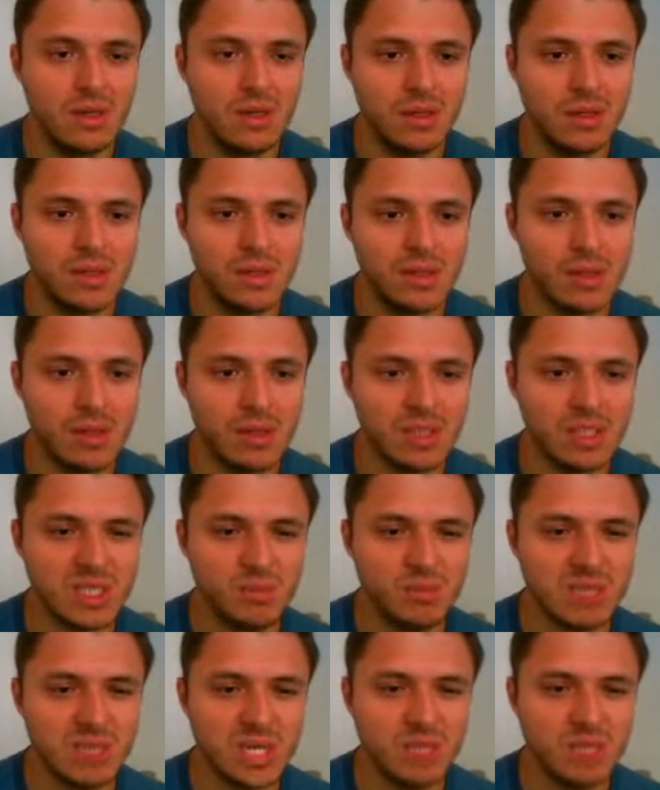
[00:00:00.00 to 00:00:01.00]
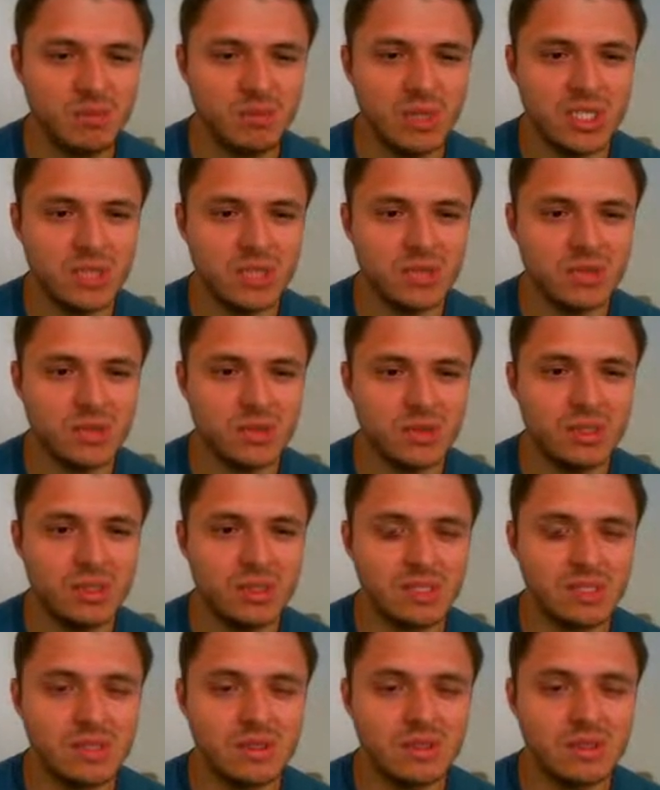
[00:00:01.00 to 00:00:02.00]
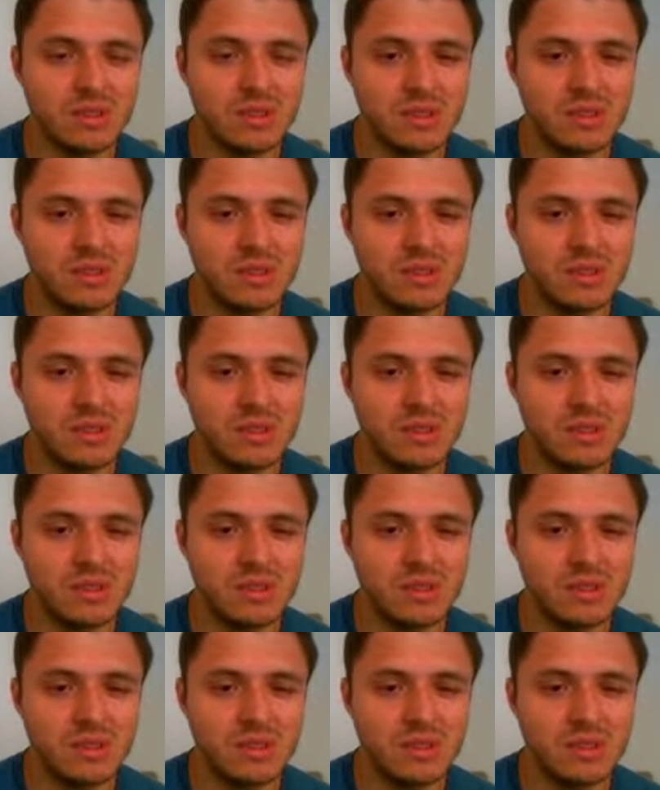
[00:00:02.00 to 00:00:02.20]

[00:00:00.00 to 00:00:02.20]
So maybe I'll just play bishop to e7.